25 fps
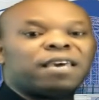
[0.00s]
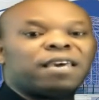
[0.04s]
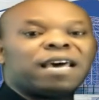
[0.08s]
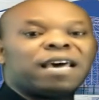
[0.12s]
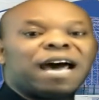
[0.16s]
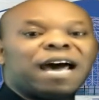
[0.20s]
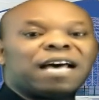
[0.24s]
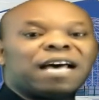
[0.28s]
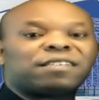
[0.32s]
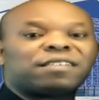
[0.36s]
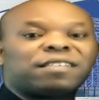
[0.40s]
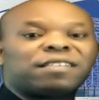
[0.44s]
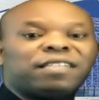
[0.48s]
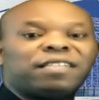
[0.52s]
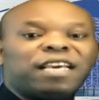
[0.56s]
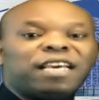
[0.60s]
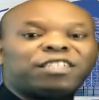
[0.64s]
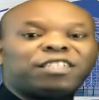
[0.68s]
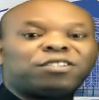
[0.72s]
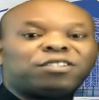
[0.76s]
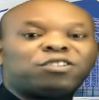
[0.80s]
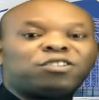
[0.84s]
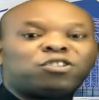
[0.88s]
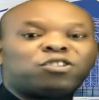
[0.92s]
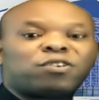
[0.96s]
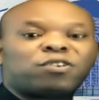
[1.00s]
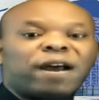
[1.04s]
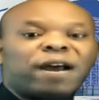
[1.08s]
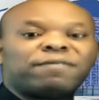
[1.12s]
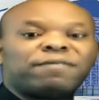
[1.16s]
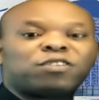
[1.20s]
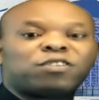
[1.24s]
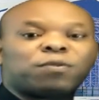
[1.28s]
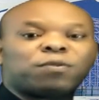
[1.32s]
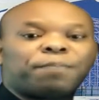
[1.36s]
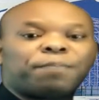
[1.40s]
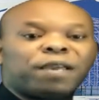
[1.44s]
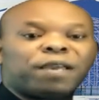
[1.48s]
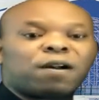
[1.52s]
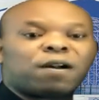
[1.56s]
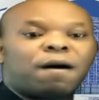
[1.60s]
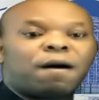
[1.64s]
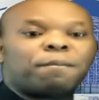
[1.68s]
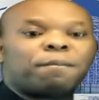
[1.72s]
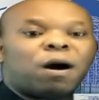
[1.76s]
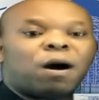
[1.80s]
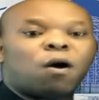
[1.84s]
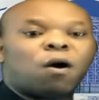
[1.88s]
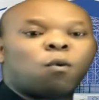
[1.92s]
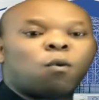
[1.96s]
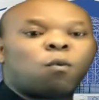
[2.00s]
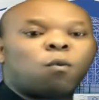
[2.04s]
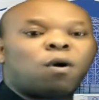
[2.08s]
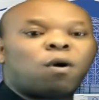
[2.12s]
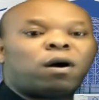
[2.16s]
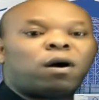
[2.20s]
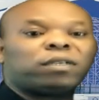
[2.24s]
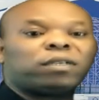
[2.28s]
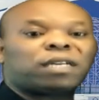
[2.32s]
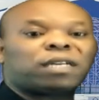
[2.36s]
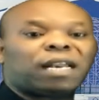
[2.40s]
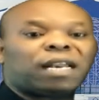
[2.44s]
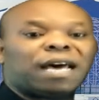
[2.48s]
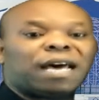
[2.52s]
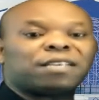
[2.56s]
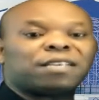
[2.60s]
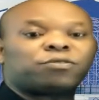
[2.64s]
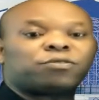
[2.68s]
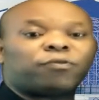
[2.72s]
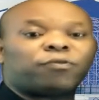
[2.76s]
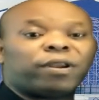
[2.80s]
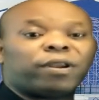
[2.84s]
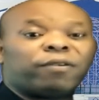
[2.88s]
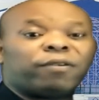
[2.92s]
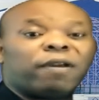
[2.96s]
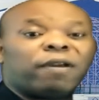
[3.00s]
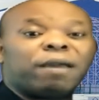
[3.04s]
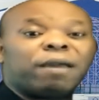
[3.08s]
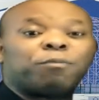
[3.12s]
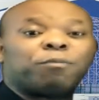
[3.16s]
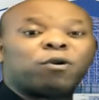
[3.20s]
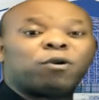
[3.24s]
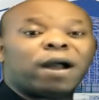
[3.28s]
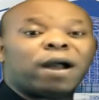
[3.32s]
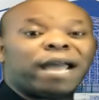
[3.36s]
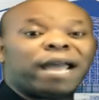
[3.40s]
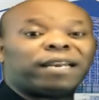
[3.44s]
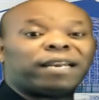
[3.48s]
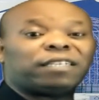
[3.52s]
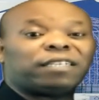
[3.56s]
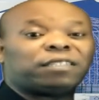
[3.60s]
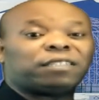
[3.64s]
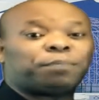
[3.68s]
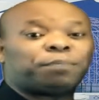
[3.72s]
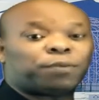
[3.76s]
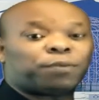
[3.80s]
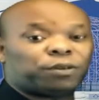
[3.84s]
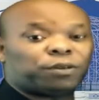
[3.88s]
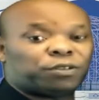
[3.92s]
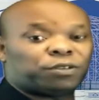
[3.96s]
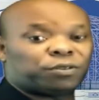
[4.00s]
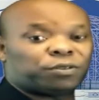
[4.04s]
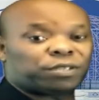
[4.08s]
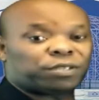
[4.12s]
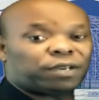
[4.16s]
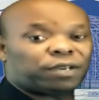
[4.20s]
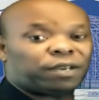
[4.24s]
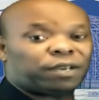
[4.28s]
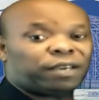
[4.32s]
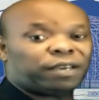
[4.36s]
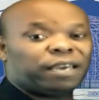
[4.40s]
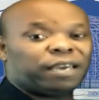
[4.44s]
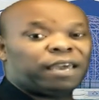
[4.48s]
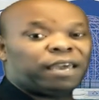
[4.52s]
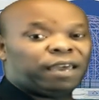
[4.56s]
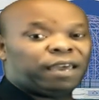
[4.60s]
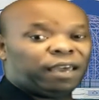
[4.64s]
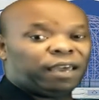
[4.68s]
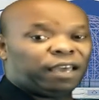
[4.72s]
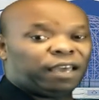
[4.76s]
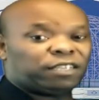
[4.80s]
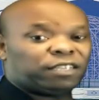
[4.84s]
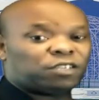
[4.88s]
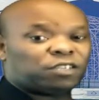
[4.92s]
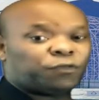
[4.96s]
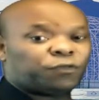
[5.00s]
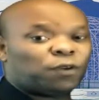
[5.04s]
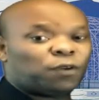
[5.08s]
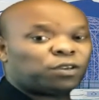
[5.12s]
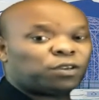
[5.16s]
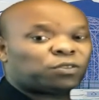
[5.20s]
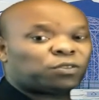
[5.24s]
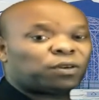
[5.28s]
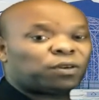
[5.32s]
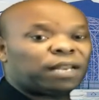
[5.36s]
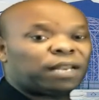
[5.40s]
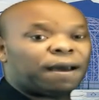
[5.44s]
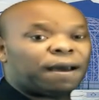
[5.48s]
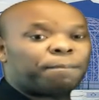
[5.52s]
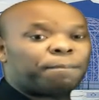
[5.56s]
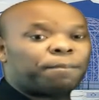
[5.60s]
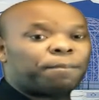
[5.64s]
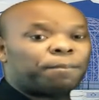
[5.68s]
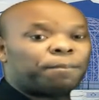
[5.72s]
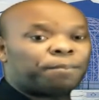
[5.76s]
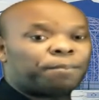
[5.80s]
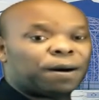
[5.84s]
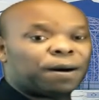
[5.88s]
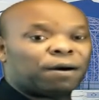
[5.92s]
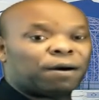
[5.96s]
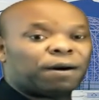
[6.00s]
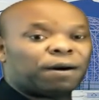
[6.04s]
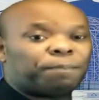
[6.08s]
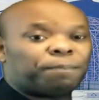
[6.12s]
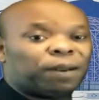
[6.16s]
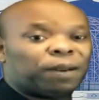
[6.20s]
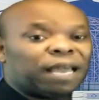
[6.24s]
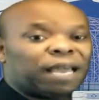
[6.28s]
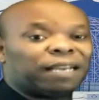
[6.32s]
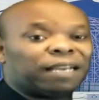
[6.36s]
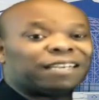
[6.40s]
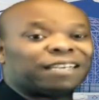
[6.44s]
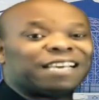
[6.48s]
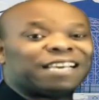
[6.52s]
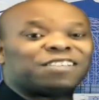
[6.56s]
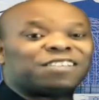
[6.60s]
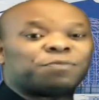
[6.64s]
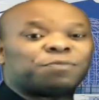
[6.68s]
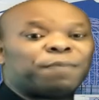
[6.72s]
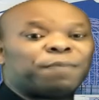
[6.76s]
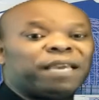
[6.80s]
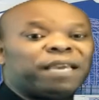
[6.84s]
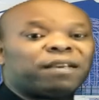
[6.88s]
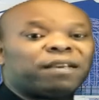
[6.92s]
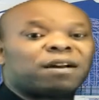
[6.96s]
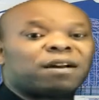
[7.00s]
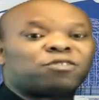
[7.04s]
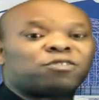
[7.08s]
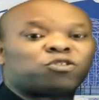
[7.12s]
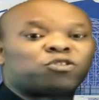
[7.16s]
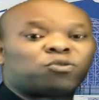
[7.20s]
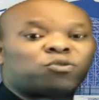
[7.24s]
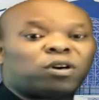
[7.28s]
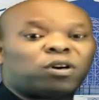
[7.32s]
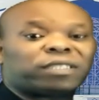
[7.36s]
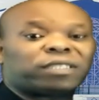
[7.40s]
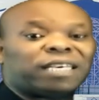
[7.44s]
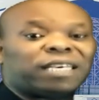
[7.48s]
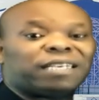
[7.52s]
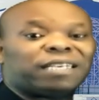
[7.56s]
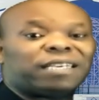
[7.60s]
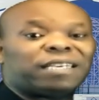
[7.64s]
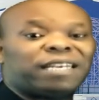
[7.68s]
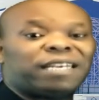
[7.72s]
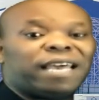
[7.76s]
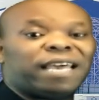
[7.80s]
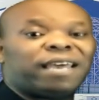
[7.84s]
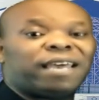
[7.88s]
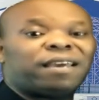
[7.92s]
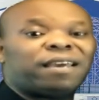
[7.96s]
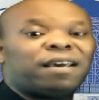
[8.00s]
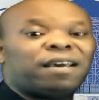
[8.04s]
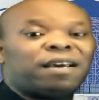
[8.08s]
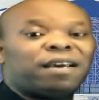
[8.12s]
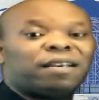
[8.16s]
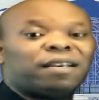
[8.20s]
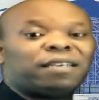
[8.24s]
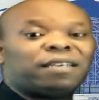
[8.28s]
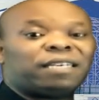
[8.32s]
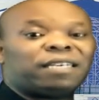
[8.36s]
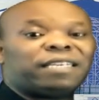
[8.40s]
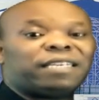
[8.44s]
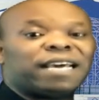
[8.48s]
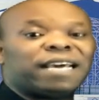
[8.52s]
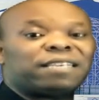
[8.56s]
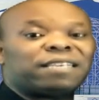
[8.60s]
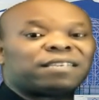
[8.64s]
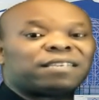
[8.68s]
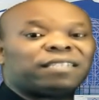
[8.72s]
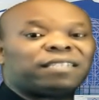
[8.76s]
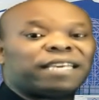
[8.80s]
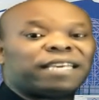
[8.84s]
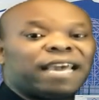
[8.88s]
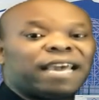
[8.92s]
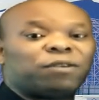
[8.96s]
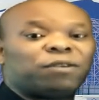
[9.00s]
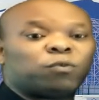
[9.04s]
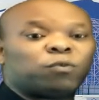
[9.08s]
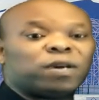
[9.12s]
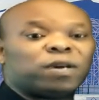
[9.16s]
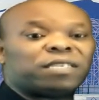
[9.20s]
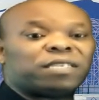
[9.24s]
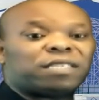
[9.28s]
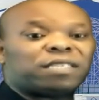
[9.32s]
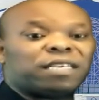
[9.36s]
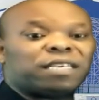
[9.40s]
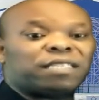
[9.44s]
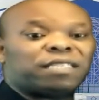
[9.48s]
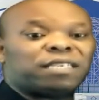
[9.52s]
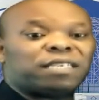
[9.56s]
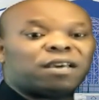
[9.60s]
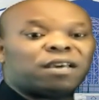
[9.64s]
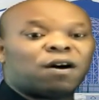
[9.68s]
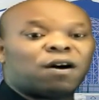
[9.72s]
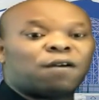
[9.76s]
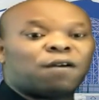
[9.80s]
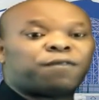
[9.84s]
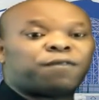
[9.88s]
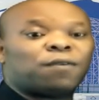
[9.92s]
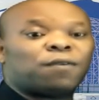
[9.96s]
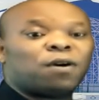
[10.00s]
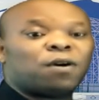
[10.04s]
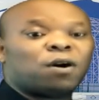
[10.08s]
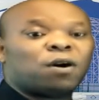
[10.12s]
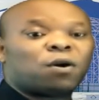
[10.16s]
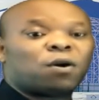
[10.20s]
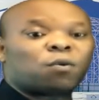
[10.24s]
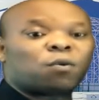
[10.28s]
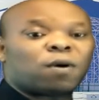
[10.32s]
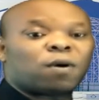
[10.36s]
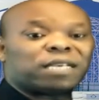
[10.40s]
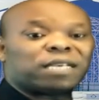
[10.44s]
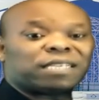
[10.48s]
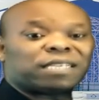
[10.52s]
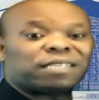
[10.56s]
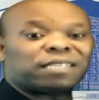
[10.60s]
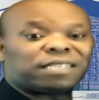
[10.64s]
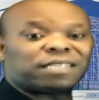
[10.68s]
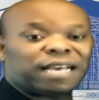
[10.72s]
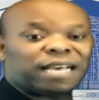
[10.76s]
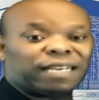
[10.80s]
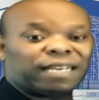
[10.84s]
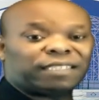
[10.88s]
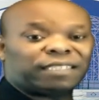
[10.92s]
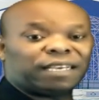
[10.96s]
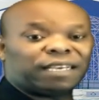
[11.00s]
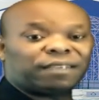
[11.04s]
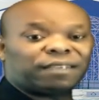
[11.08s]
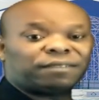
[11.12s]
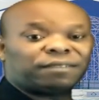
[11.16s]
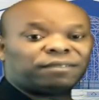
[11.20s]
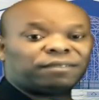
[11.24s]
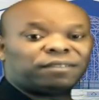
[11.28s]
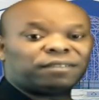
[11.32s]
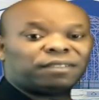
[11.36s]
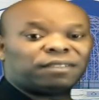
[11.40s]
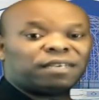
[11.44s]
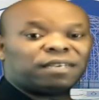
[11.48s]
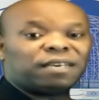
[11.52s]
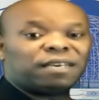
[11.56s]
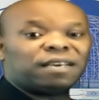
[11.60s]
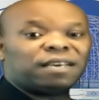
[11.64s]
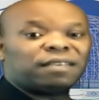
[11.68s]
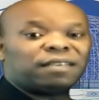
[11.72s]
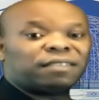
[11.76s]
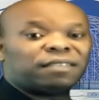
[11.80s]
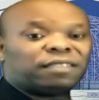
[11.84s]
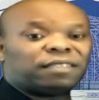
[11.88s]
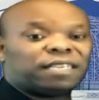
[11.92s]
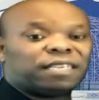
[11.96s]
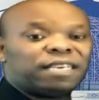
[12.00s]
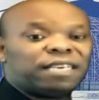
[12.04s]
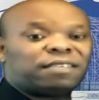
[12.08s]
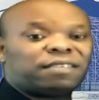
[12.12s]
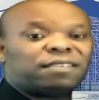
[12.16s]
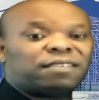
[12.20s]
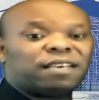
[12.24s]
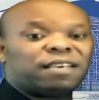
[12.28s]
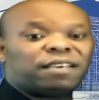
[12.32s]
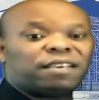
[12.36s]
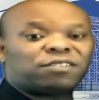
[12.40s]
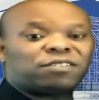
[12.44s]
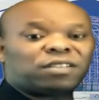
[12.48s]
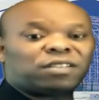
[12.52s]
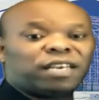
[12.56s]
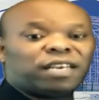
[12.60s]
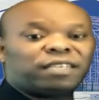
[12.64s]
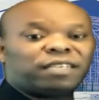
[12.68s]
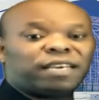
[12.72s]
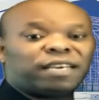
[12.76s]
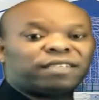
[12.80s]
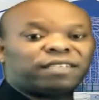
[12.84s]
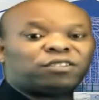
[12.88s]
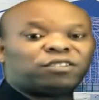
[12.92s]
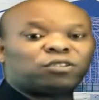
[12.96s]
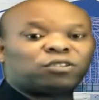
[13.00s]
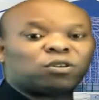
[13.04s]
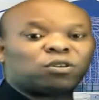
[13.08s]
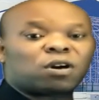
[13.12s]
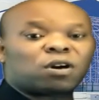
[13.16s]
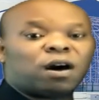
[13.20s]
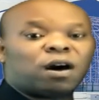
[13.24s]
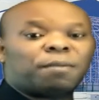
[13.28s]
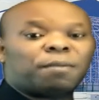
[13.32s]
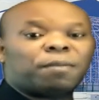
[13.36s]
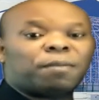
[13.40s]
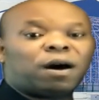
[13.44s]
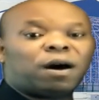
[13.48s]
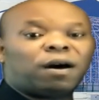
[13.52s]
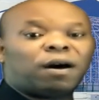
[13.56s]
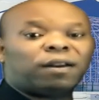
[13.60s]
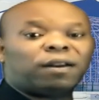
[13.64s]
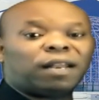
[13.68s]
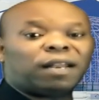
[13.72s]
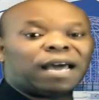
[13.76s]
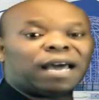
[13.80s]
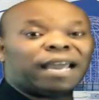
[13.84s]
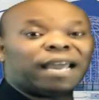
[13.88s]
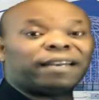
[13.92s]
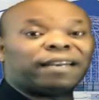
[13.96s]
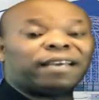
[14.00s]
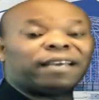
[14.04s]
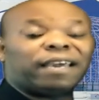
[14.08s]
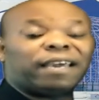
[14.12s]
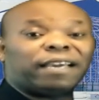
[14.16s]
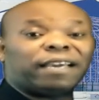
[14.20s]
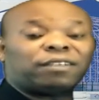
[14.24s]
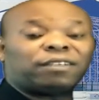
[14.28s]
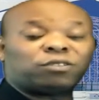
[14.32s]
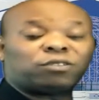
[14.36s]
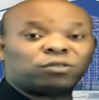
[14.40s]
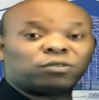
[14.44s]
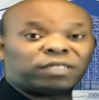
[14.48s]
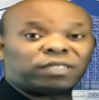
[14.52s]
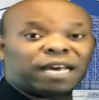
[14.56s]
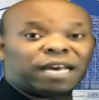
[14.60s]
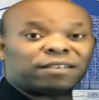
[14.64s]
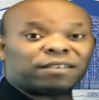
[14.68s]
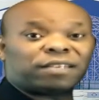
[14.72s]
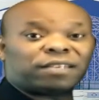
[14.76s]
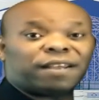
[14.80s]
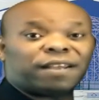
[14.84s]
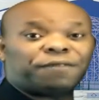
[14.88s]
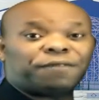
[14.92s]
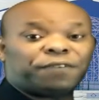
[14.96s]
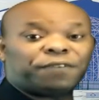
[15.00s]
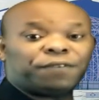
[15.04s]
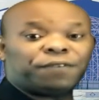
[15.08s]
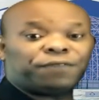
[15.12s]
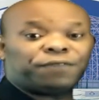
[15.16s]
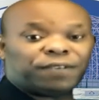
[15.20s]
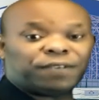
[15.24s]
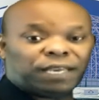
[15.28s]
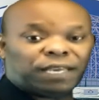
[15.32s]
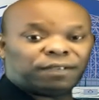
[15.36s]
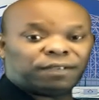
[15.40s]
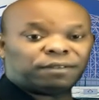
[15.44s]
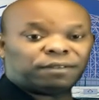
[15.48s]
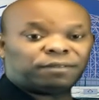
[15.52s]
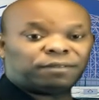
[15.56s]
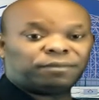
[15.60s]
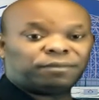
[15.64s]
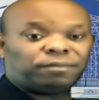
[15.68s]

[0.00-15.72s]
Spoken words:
As the nation strives to become a world-class renewable energy producer, its first solar power plant is being constructed near the desert gateway city of Ouarzazate. This is slated to come online in 2015.